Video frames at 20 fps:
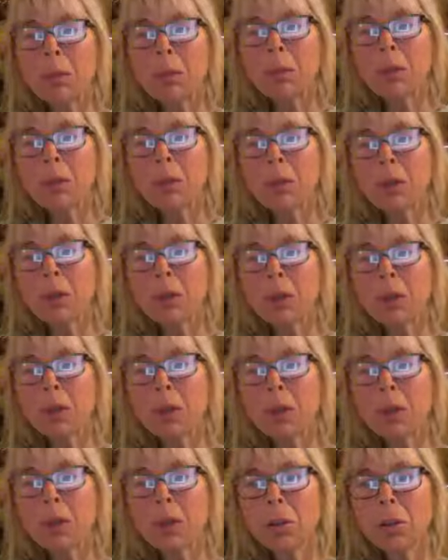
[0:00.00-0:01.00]
and
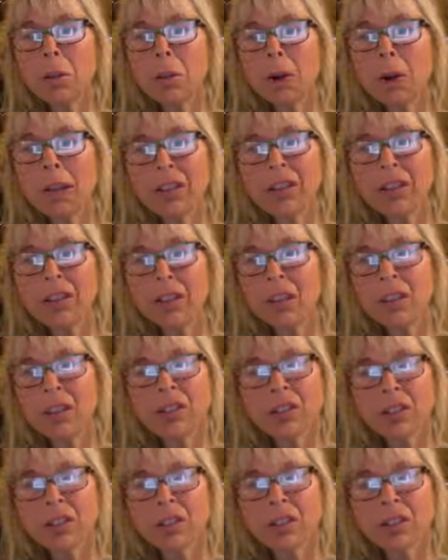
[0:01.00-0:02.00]
and Brexit
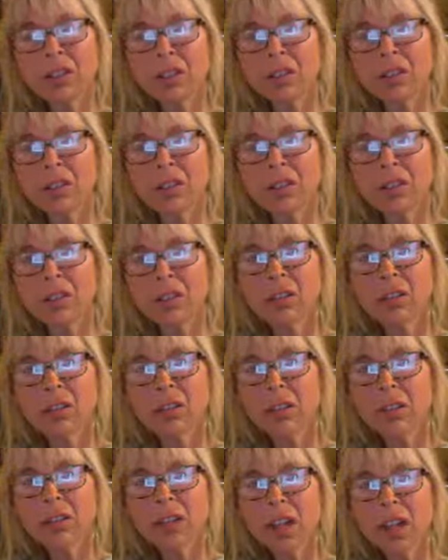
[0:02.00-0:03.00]

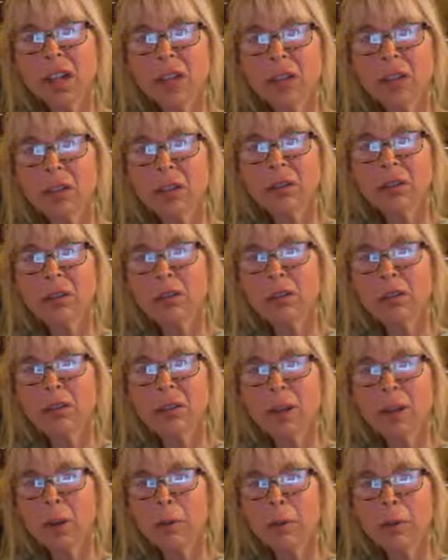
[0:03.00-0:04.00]
was that?
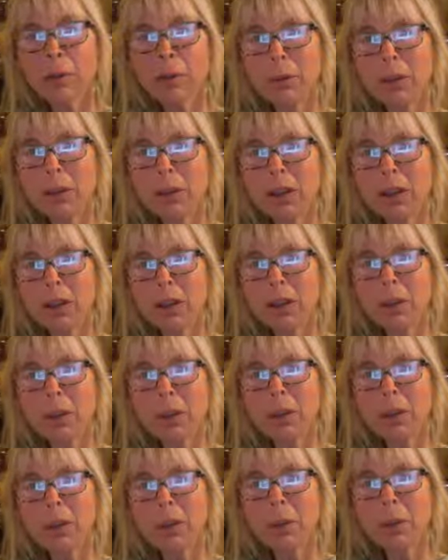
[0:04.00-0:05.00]
I mean, was that
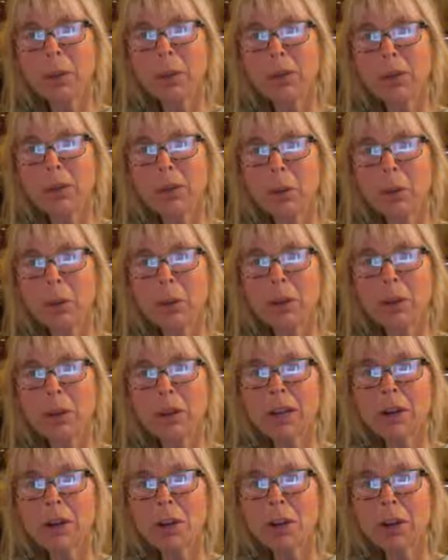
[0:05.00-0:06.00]
as much of a worry
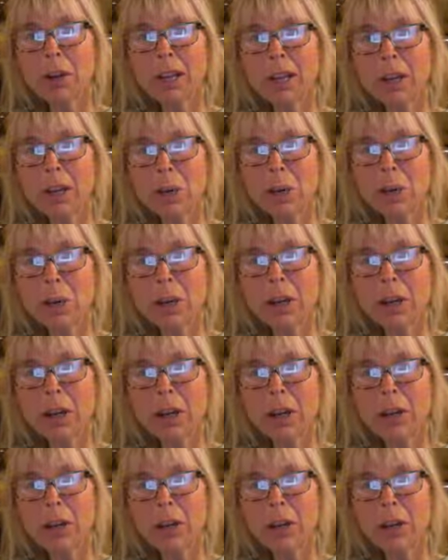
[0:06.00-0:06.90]
or any worry?